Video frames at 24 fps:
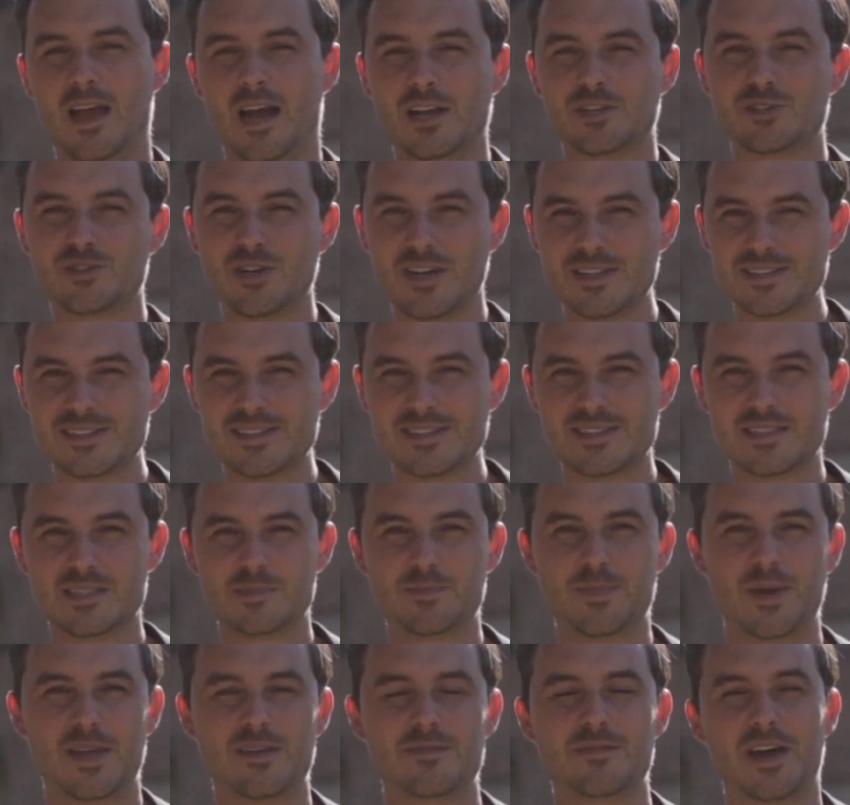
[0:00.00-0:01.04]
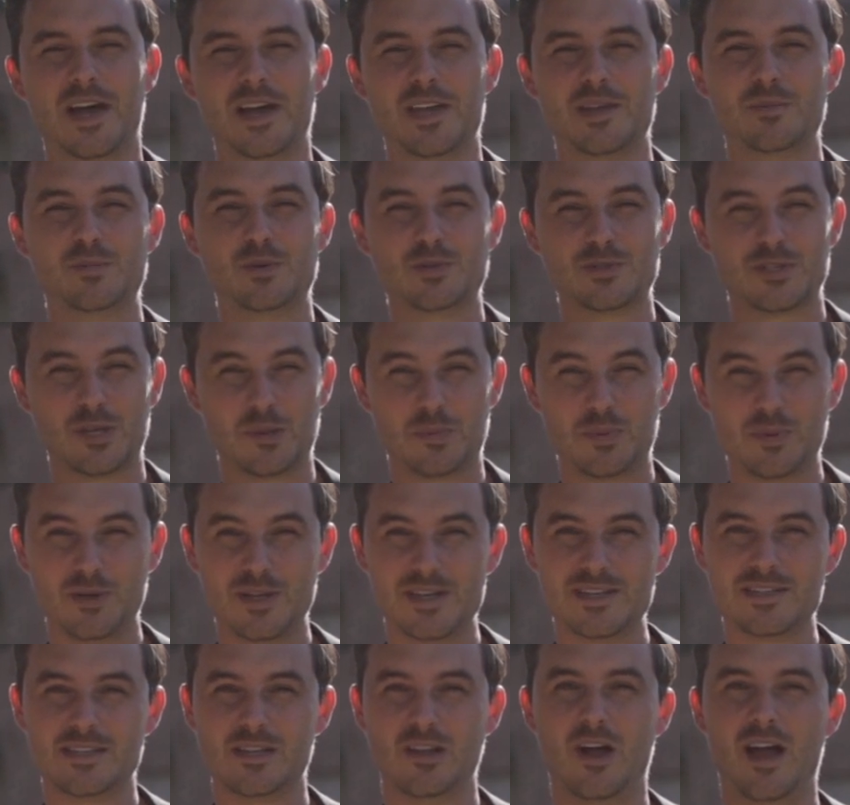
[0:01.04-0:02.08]
I trust this has been valuable, so
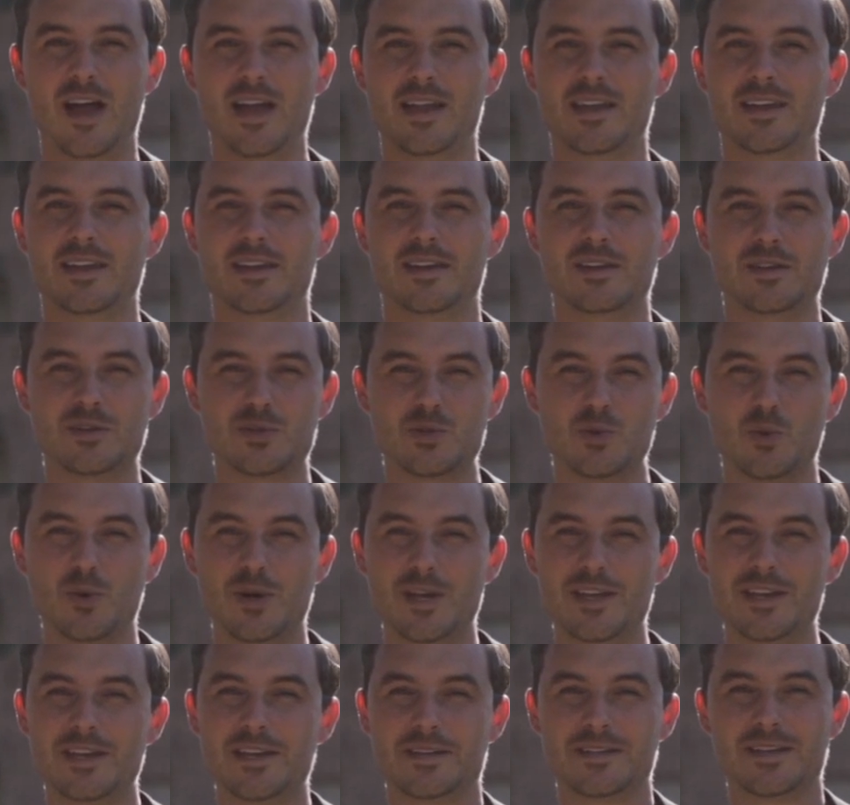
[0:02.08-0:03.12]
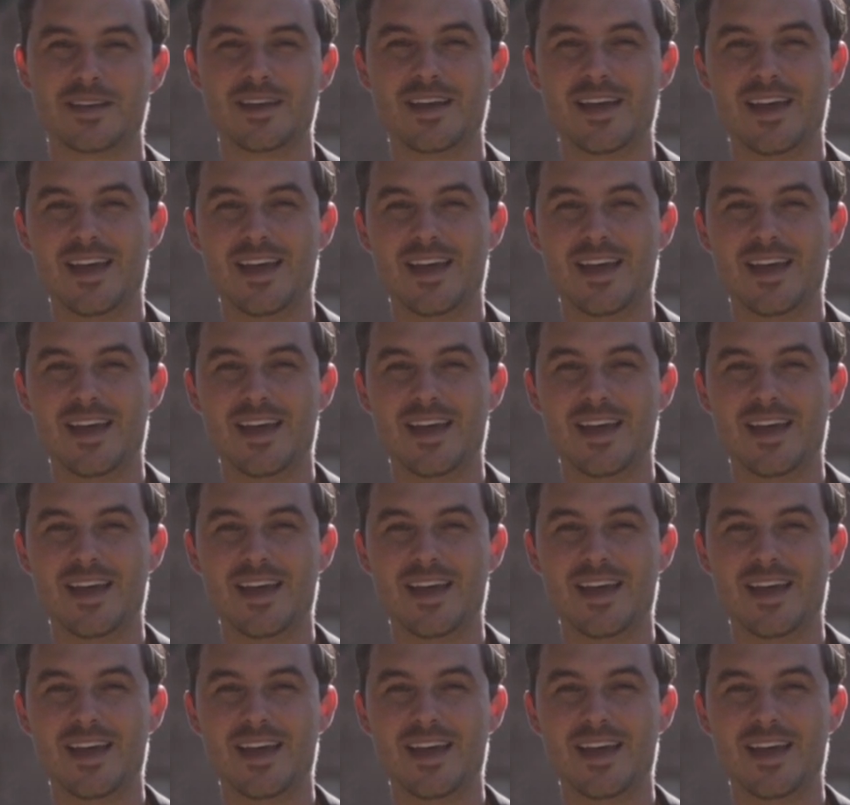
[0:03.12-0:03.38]
please like it and tweet it.